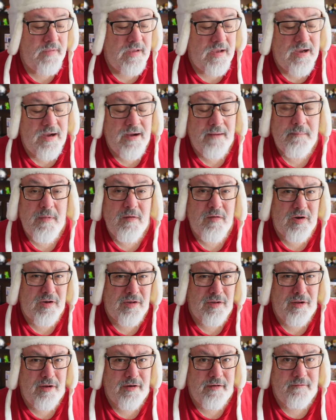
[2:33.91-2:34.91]
Um, I've got a
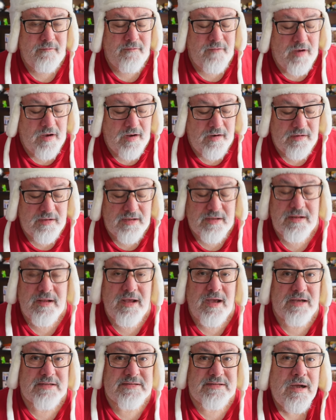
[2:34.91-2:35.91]
lot of vinyl in
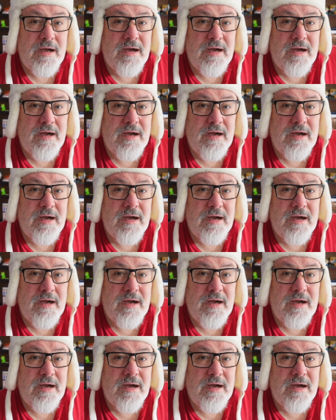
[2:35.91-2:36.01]
the house.